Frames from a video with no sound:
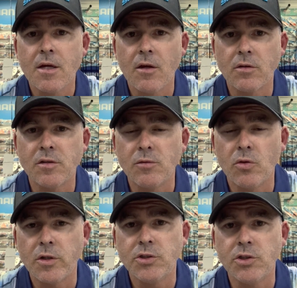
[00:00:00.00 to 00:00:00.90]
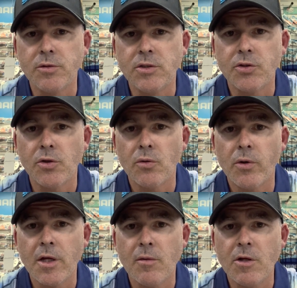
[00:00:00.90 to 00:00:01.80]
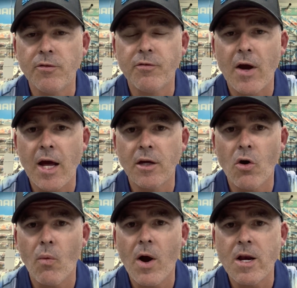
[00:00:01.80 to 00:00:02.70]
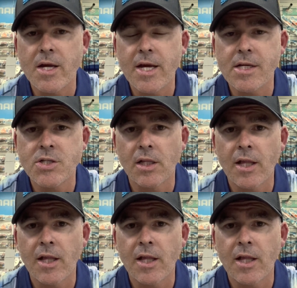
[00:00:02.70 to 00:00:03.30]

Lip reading: and got some nice dewies during the week. Him and his father got one each,